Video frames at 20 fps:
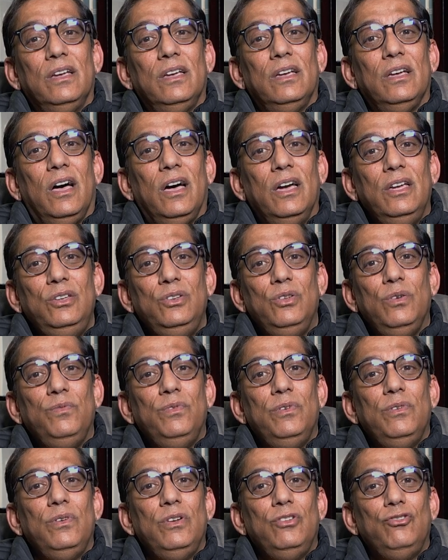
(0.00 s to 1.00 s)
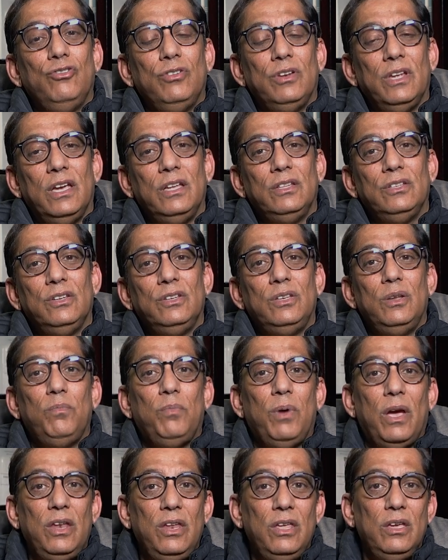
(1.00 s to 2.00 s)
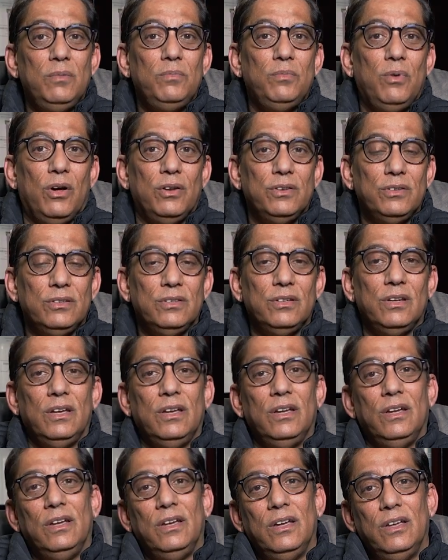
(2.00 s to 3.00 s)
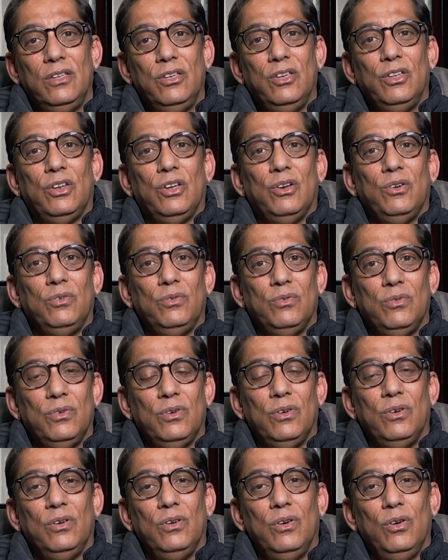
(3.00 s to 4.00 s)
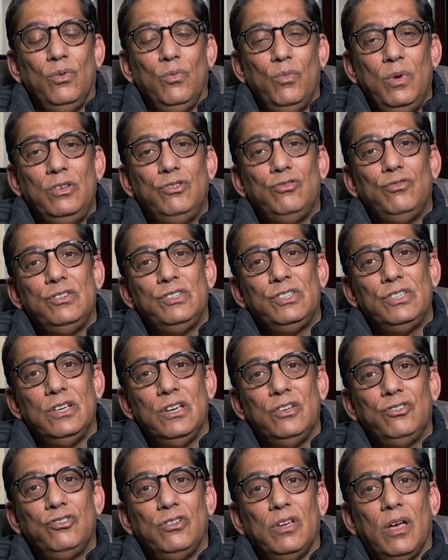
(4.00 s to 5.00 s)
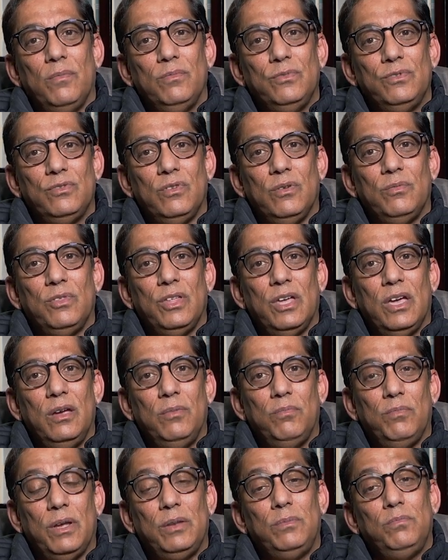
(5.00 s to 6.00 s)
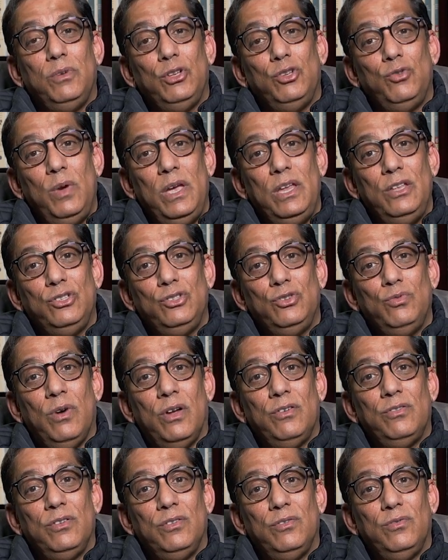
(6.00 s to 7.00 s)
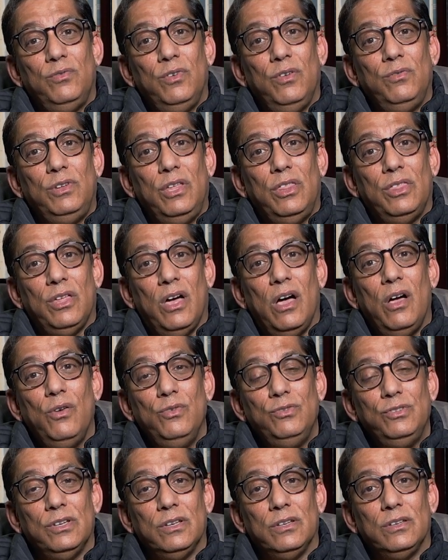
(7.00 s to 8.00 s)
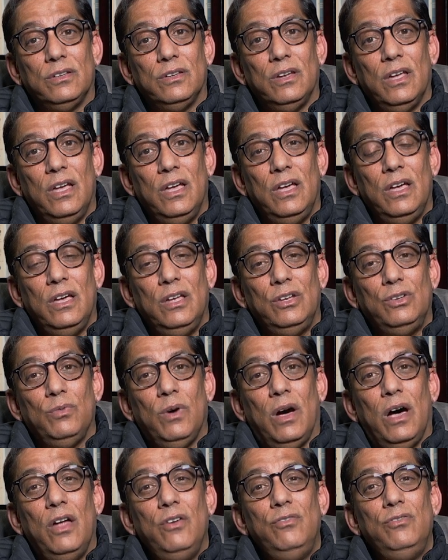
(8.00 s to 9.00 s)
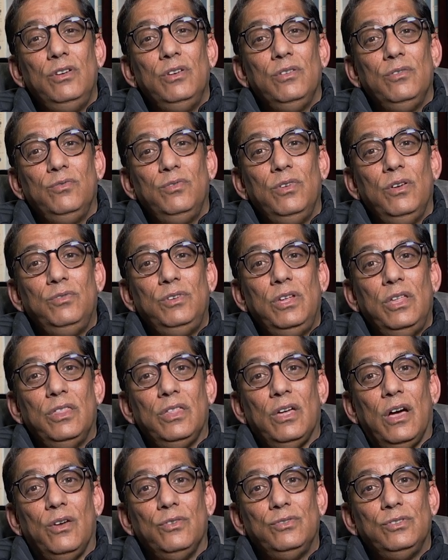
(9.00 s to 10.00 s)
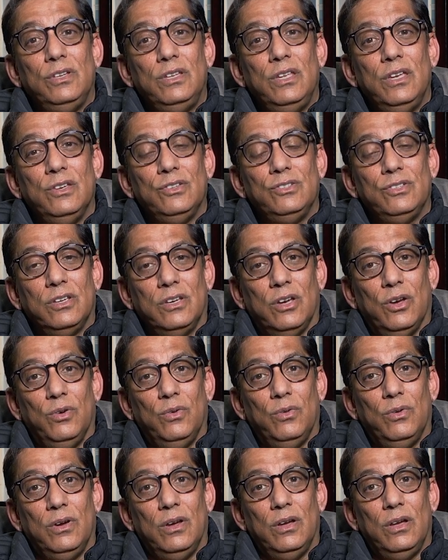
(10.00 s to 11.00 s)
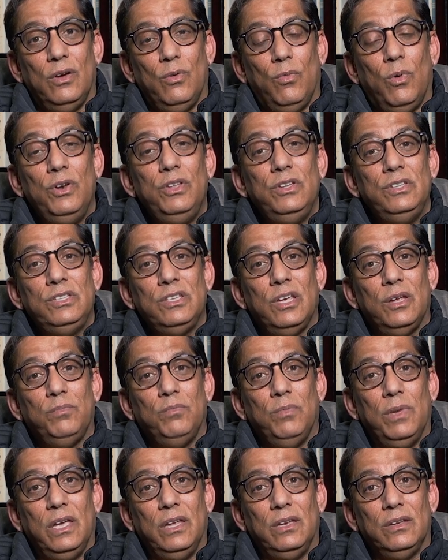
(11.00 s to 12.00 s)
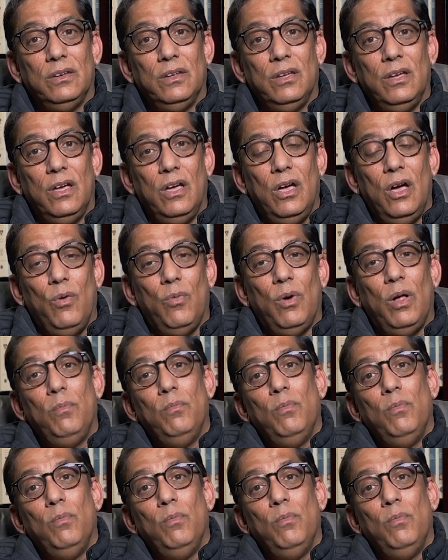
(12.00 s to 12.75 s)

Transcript: kind of originated, depending upon, you know, which research comes from there, but between 250,000 to 150,000 years ago. What does that mean? Well,